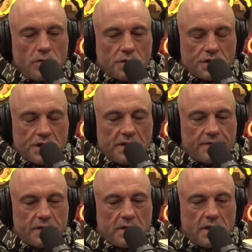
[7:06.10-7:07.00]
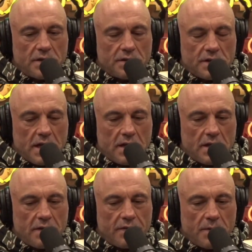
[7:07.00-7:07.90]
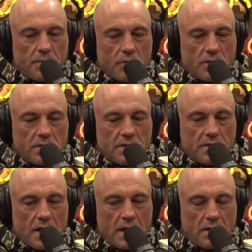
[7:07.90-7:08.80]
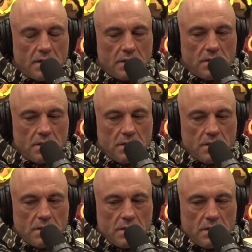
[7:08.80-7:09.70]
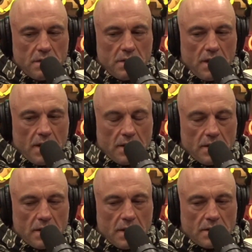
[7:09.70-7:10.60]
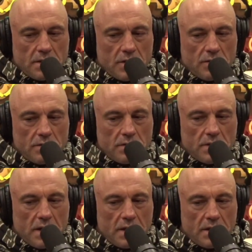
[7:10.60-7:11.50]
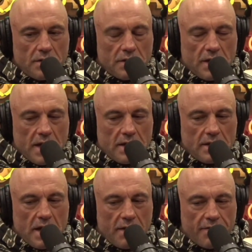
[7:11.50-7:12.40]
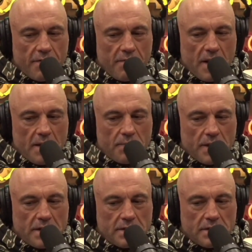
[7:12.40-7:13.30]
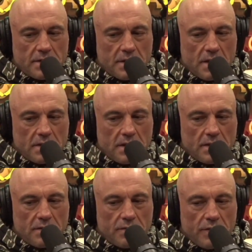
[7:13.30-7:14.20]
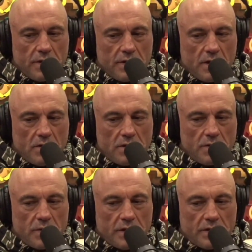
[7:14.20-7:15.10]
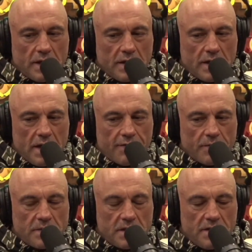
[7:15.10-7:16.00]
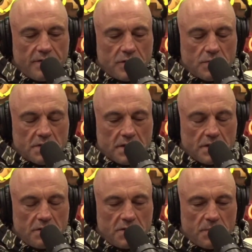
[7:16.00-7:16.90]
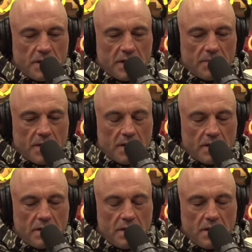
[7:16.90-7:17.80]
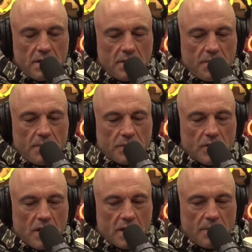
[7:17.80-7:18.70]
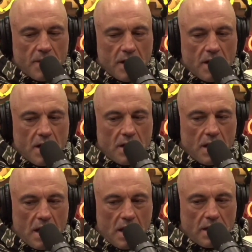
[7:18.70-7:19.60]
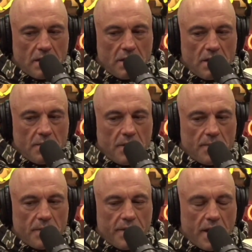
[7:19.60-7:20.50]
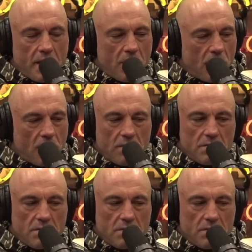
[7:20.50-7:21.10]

shift in the understanding of the importance of that. And I don't think you're getting that from many places. And I think really the only way you're getting that from is individuals like you speaking about it, people talking about it online, people that aren't